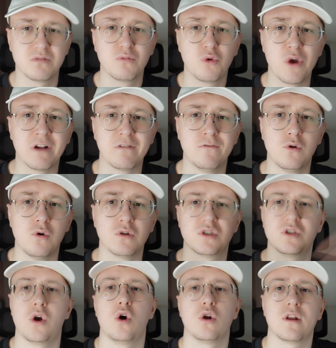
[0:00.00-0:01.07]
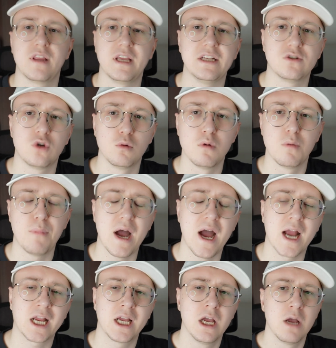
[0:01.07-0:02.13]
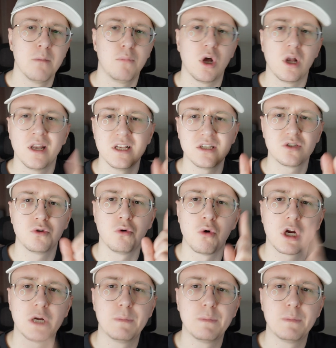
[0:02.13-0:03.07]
some quick thoughts on the tournament pack, but let's talk